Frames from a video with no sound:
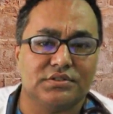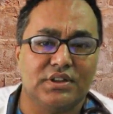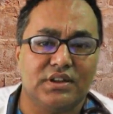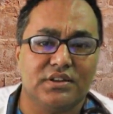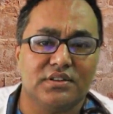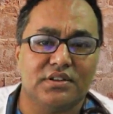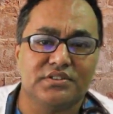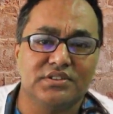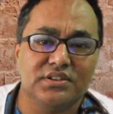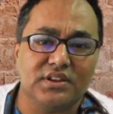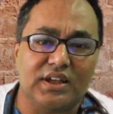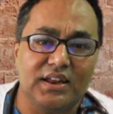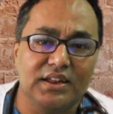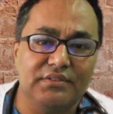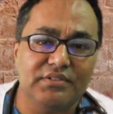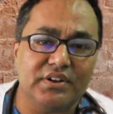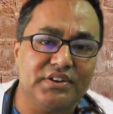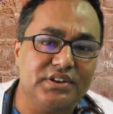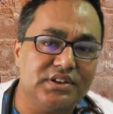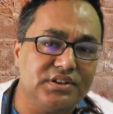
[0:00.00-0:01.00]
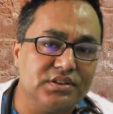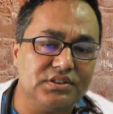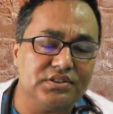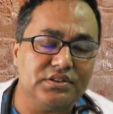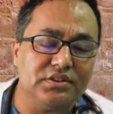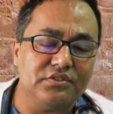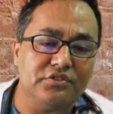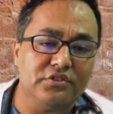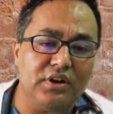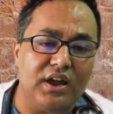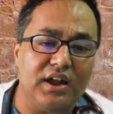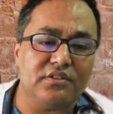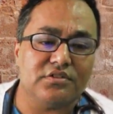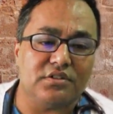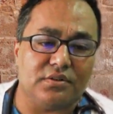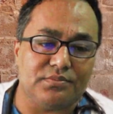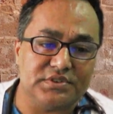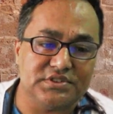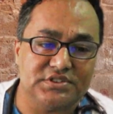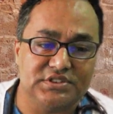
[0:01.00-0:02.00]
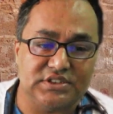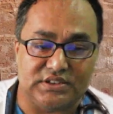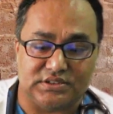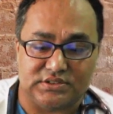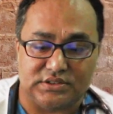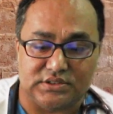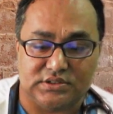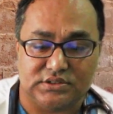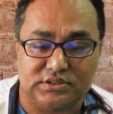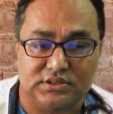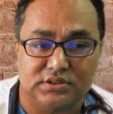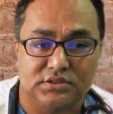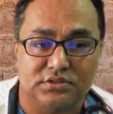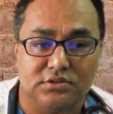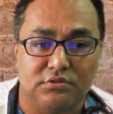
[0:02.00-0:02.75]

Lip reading: There is a elevated T3, T4 and suppressed TSS.